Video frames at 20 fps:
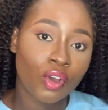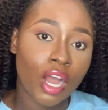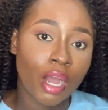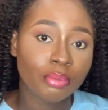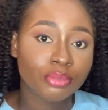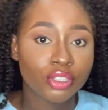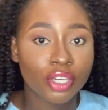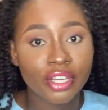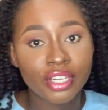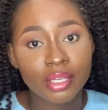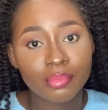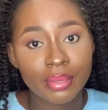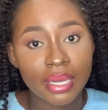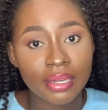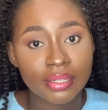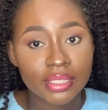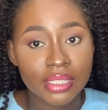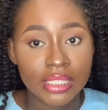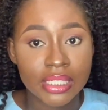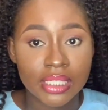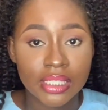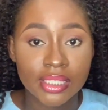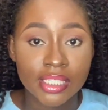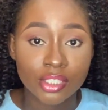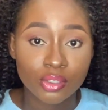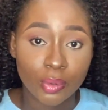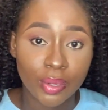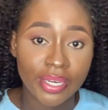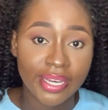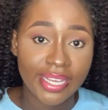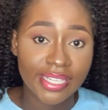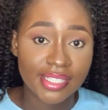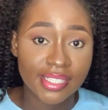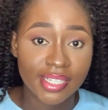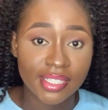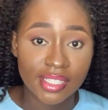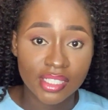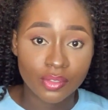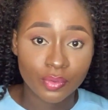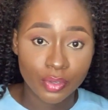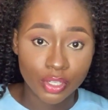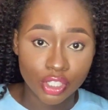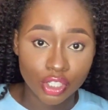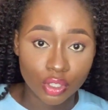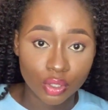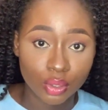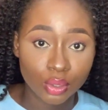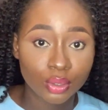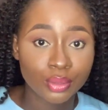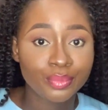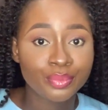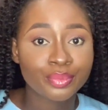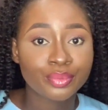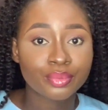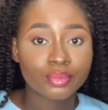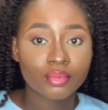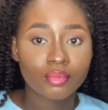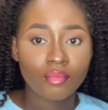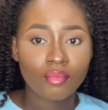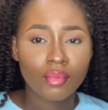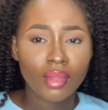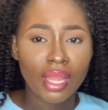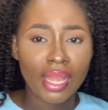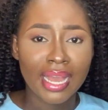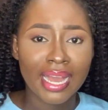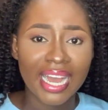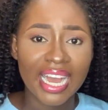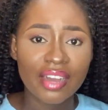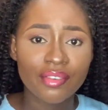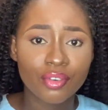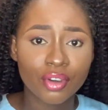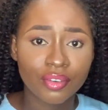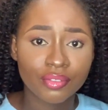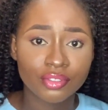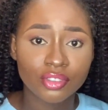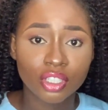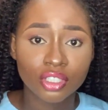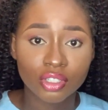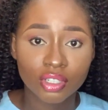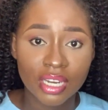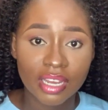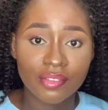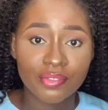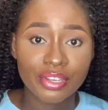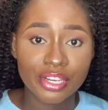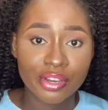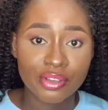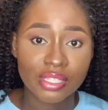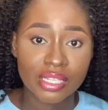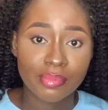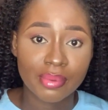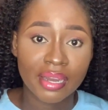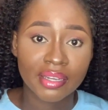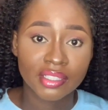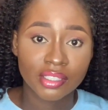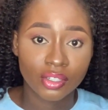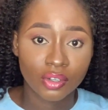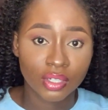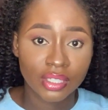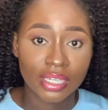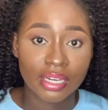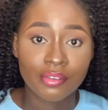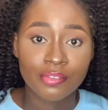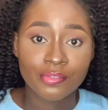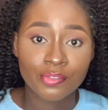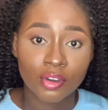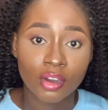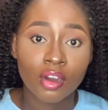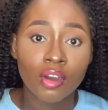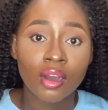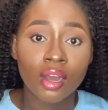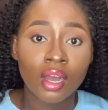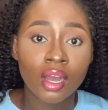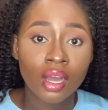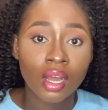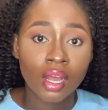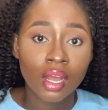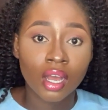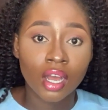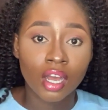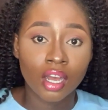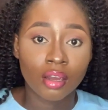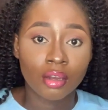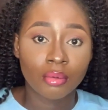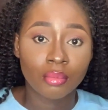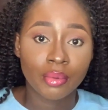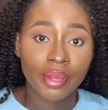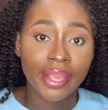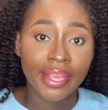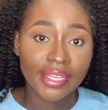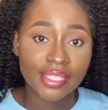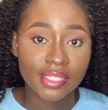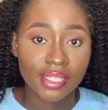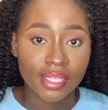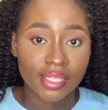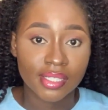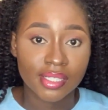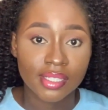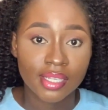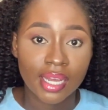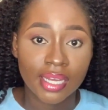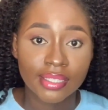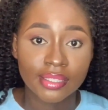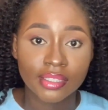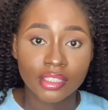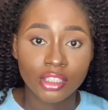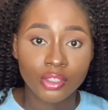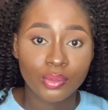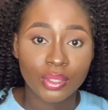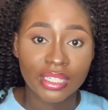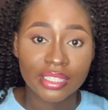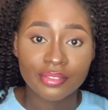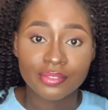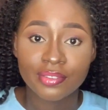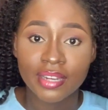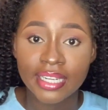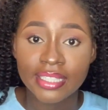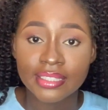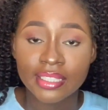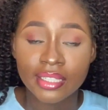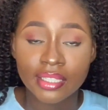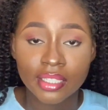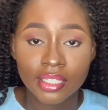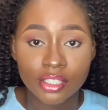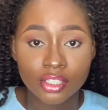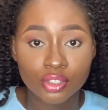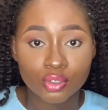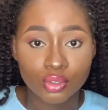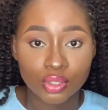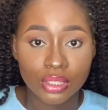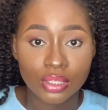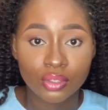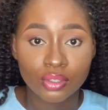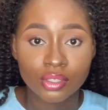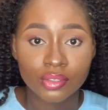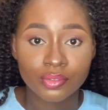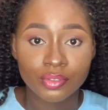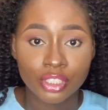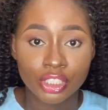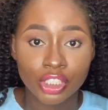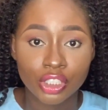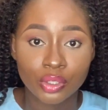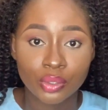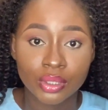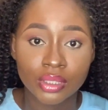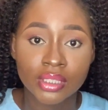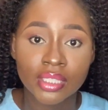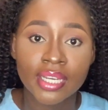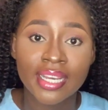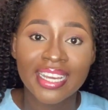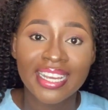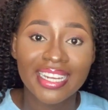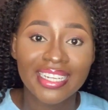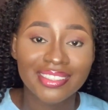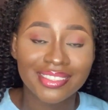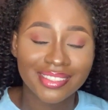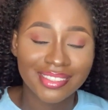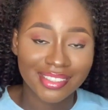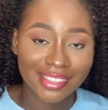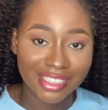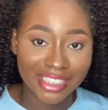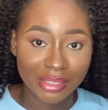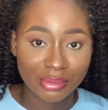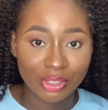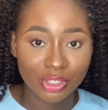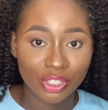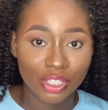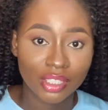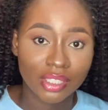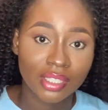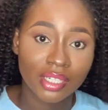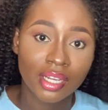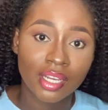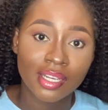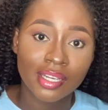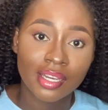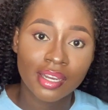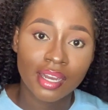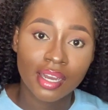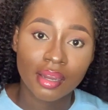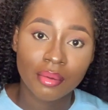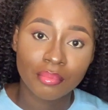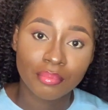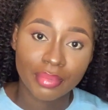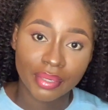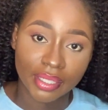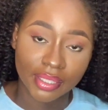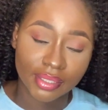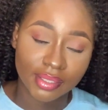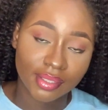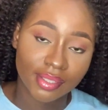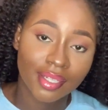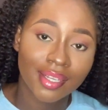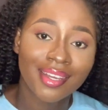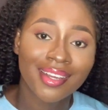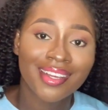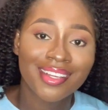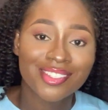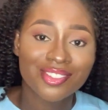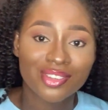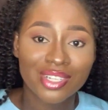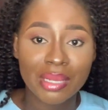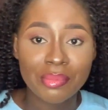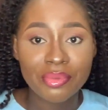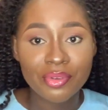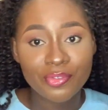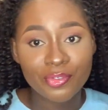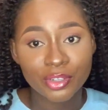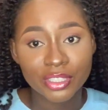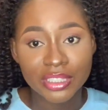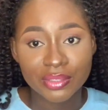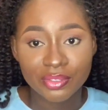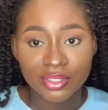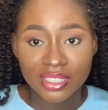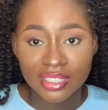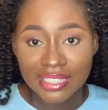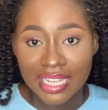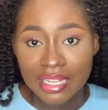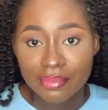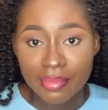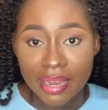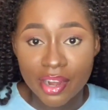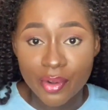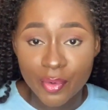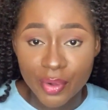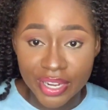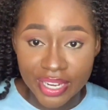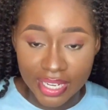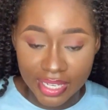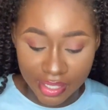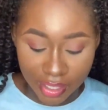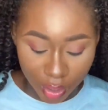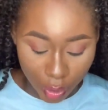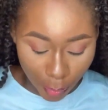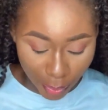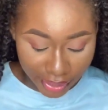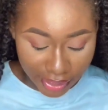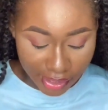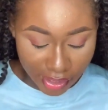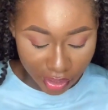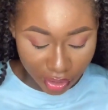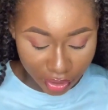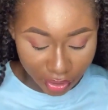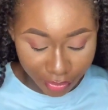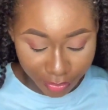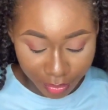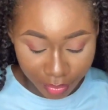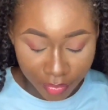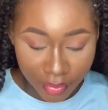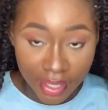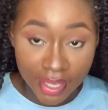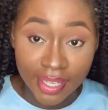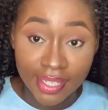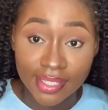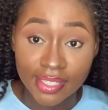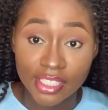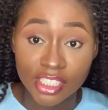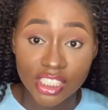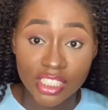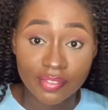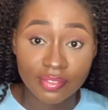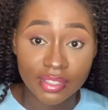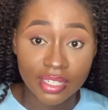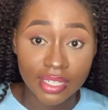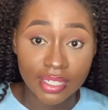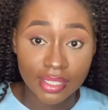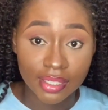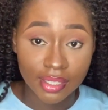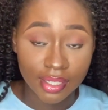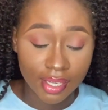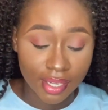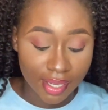I was talking about the networking essay in this video. I have done other videos about the other four essays, and you can find the links to those videos in the description box. So let me first of all start by reading the question, the Chevening